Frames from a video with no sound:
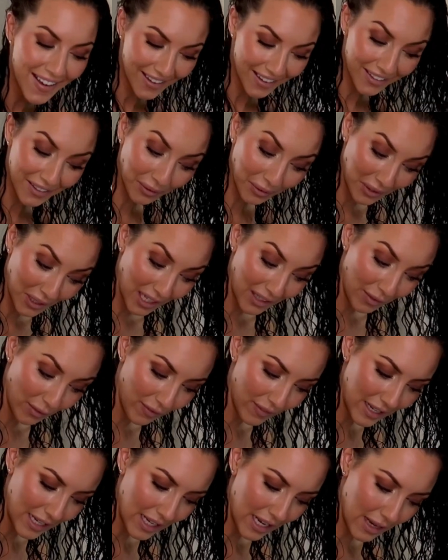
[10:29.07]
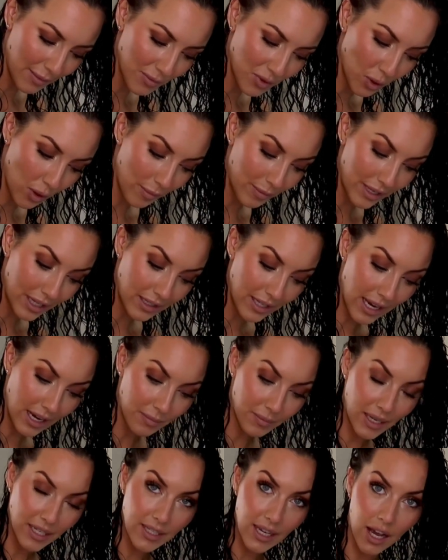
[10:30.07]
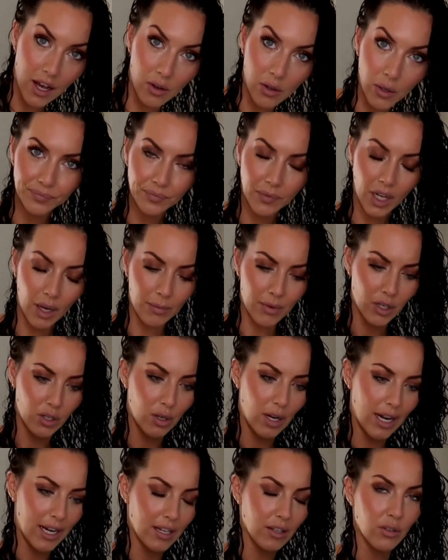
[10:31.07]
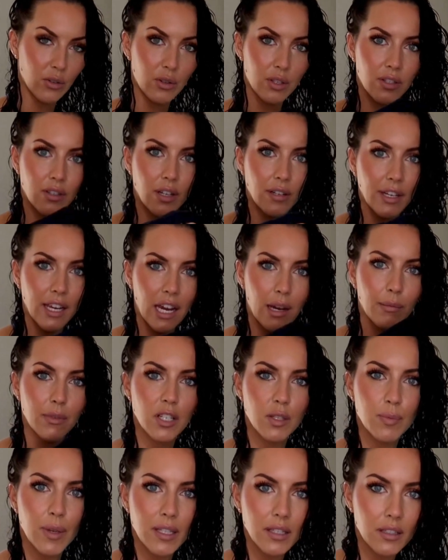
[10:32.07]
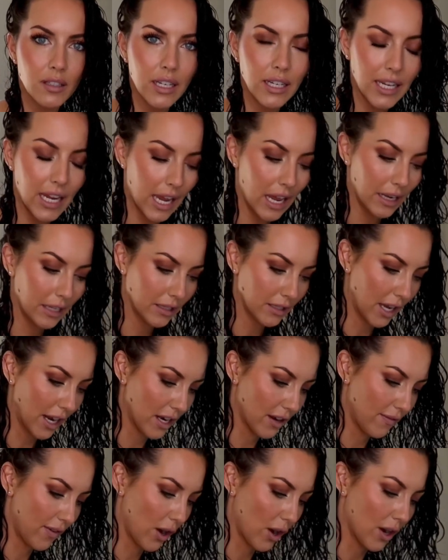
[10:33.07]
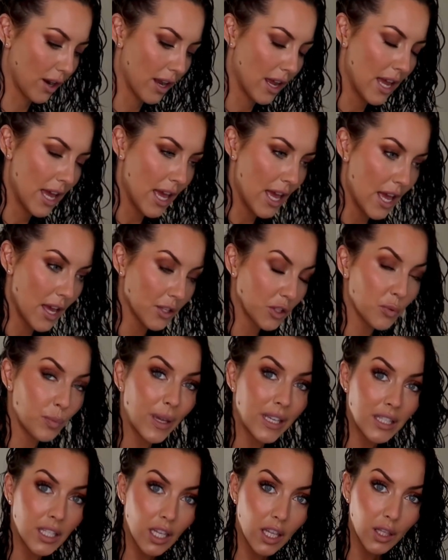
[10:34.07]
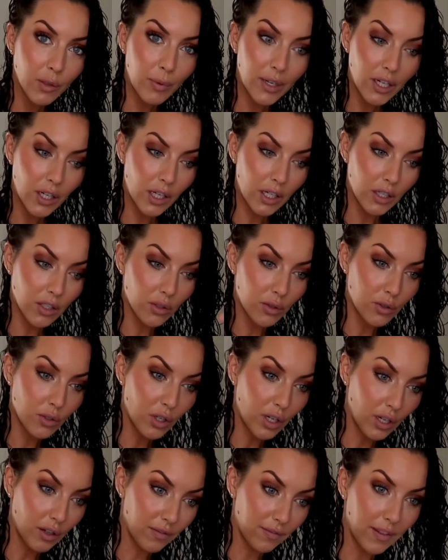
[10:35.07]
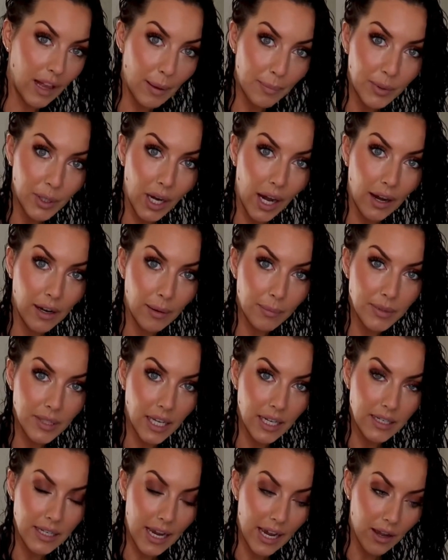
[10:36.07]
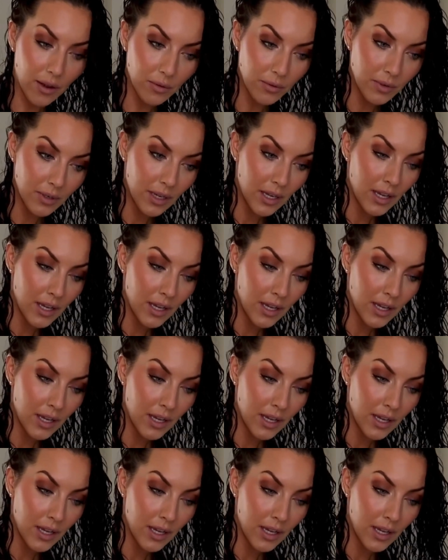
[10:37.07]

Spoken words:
No, it's kind of a funny name. So I'm gonna take my towel. I'm gonna try and do this on camera as best as I can. It's kind of hard. So basically what you're gonna do is you're gonna flop your hair upside down